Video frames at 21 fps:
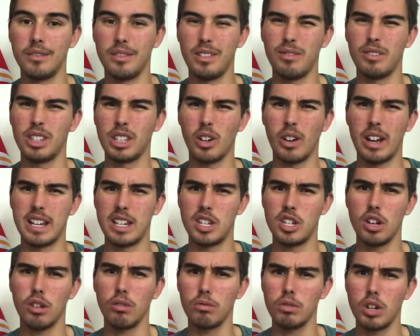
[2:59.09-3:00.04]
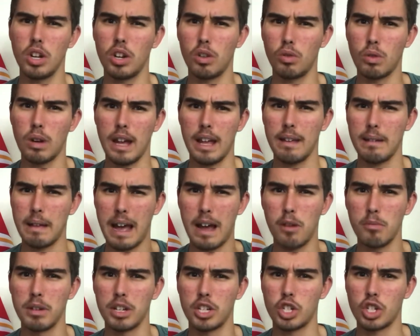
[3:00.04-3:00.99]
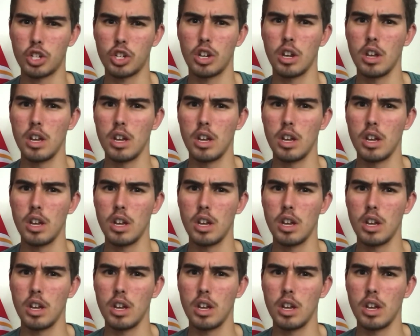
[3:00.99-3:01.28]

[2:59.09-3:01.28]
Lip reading: even though I don't know how much